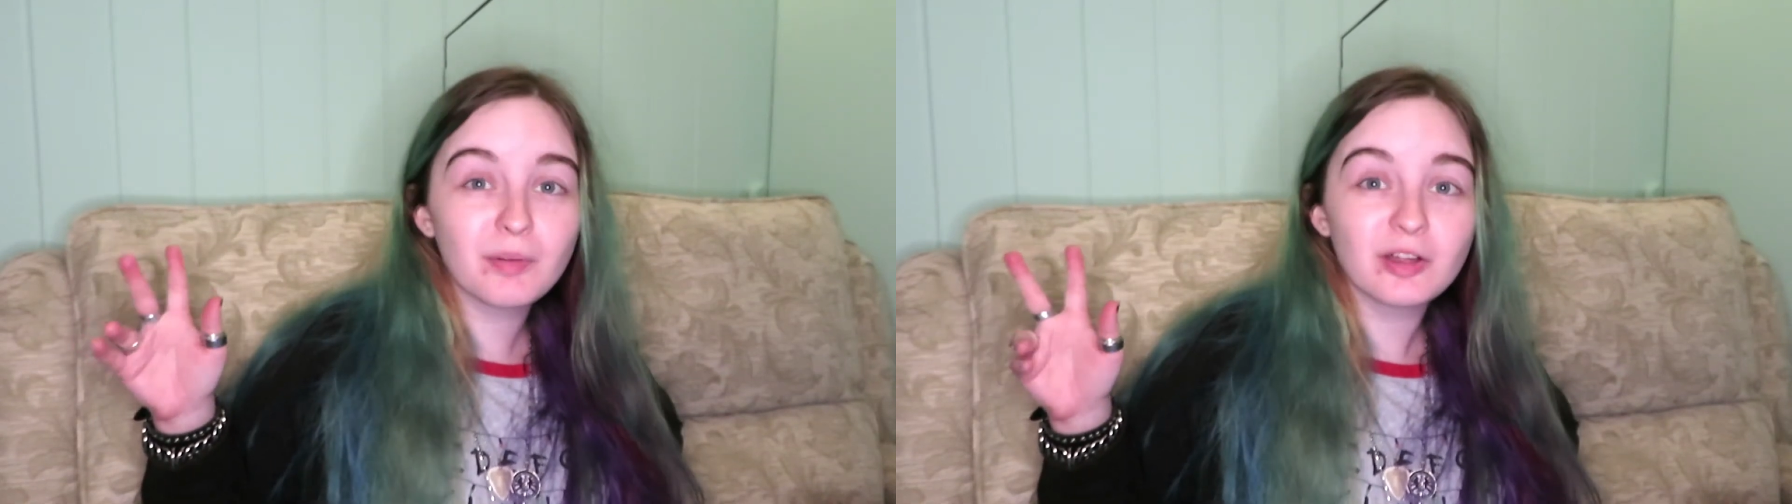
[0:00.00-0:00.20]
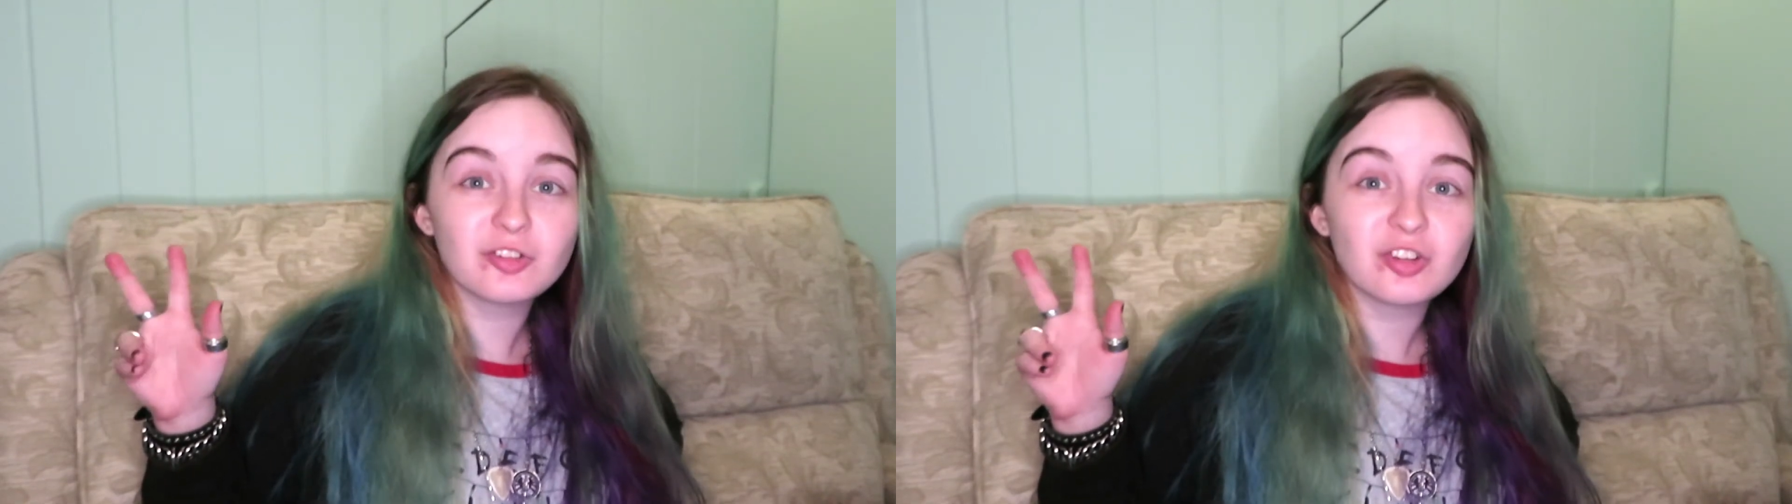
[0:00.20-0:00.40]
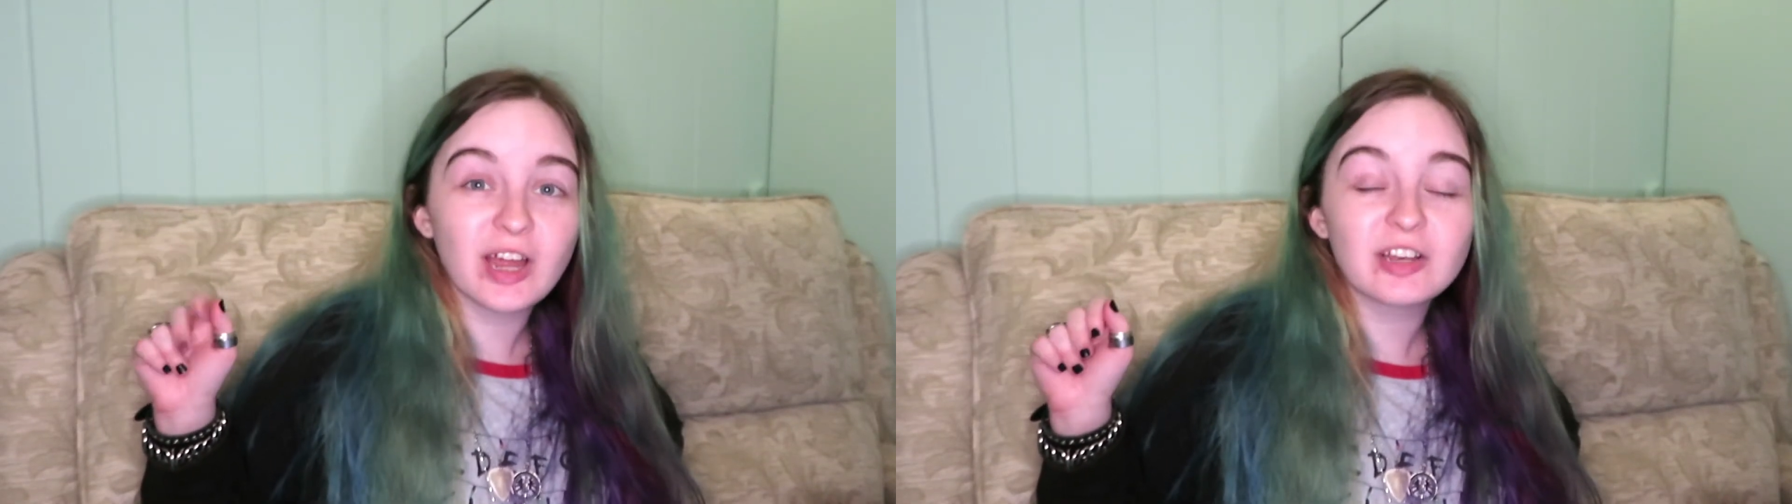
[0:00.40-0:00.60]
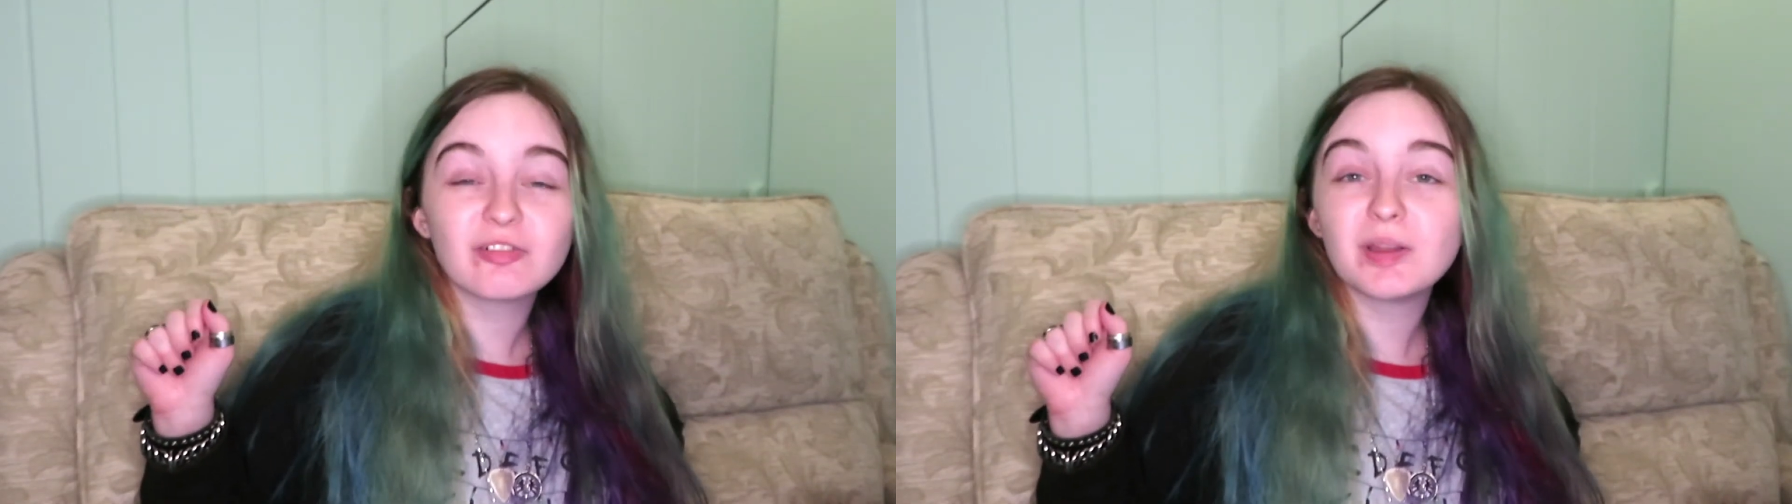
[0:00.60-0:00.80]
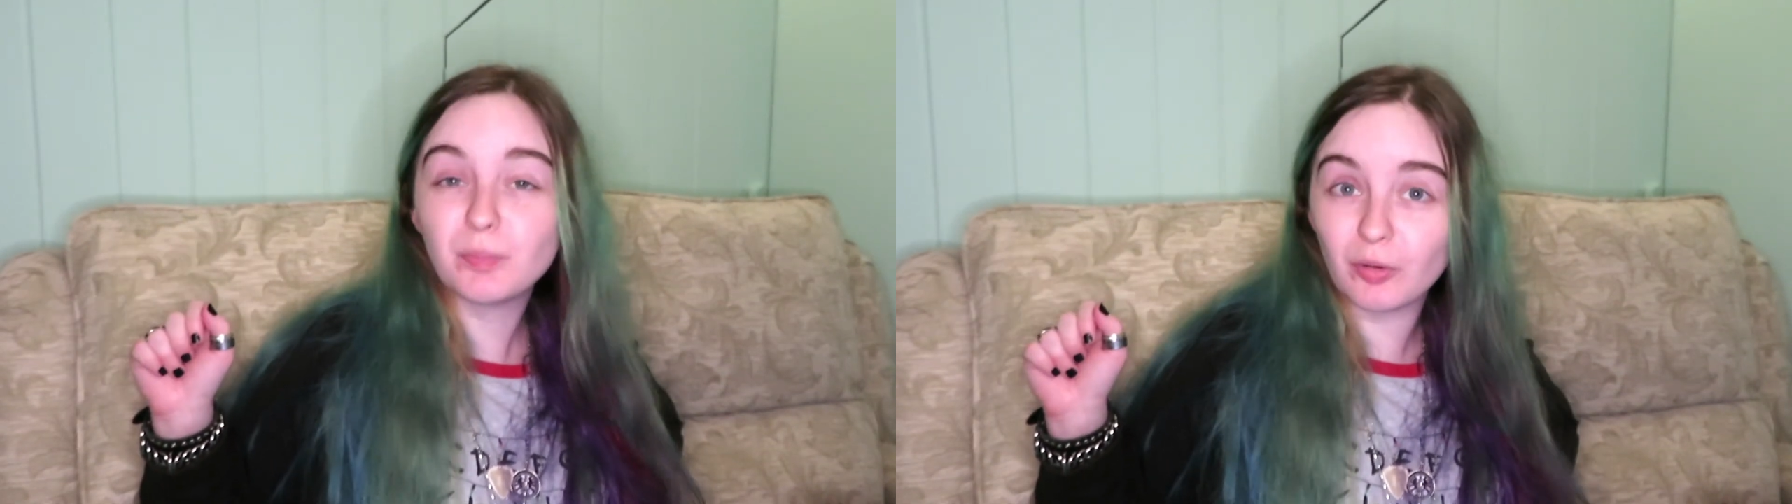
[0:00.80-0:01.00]
and
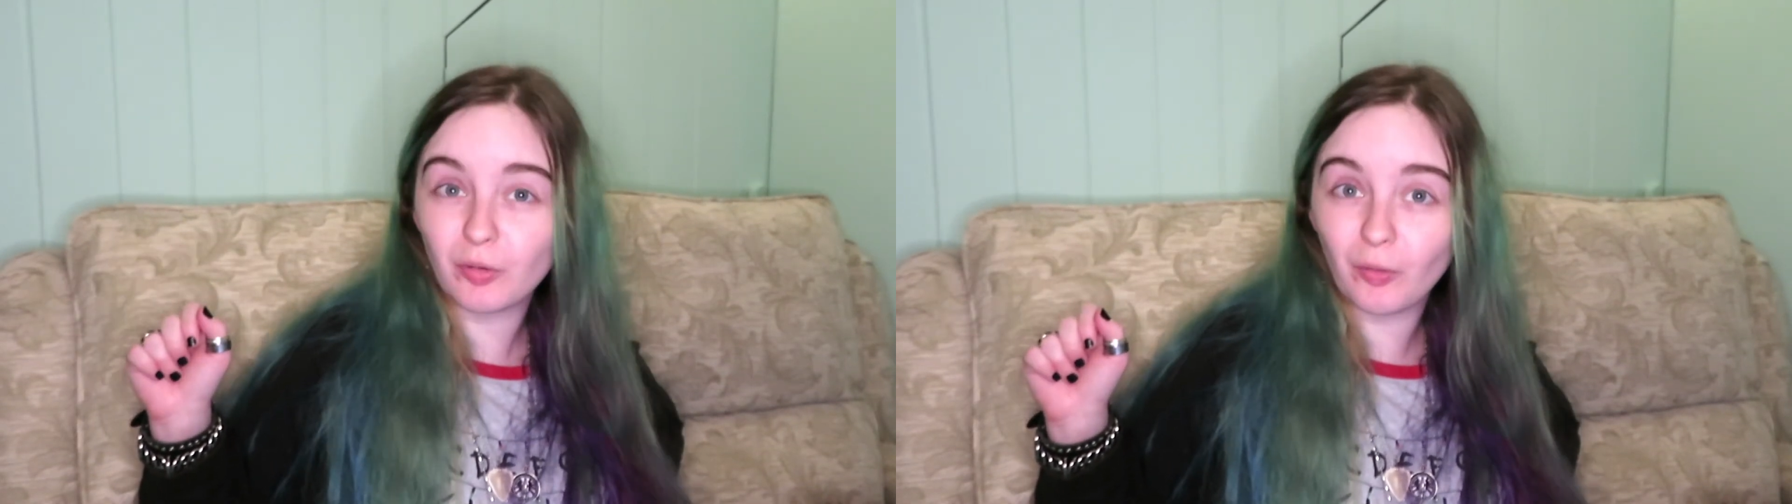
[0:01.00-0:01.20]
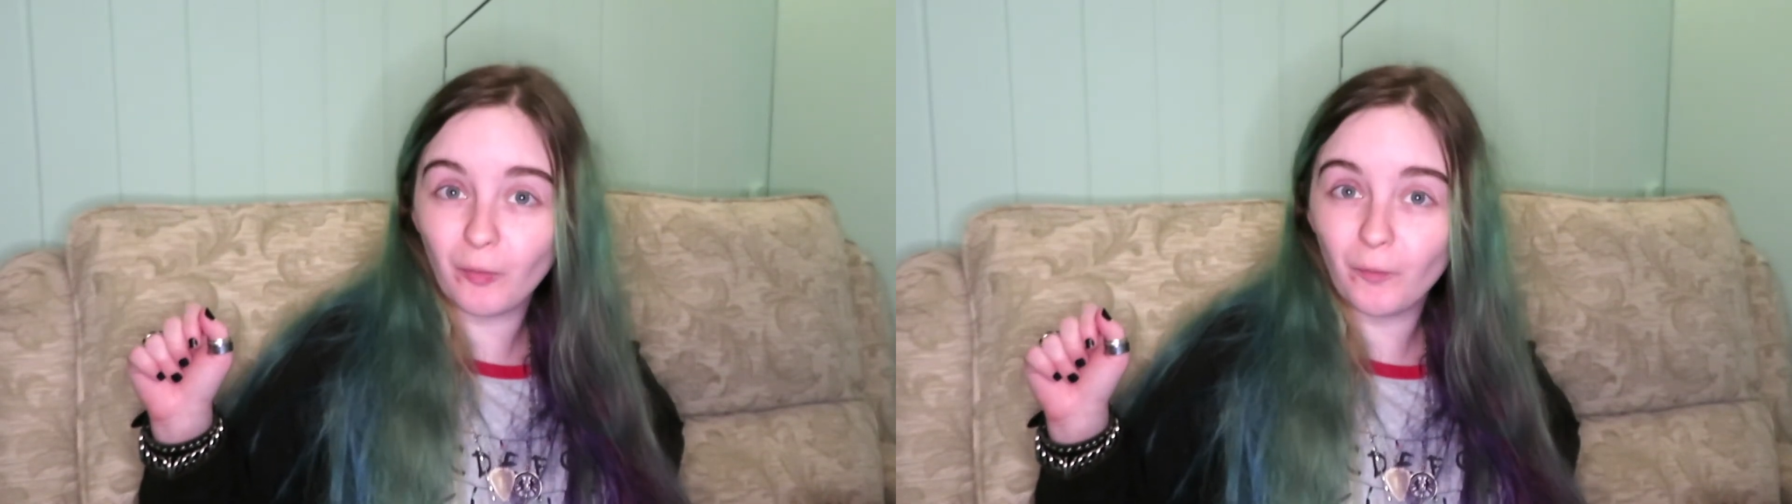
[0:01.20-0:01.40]
January book haul.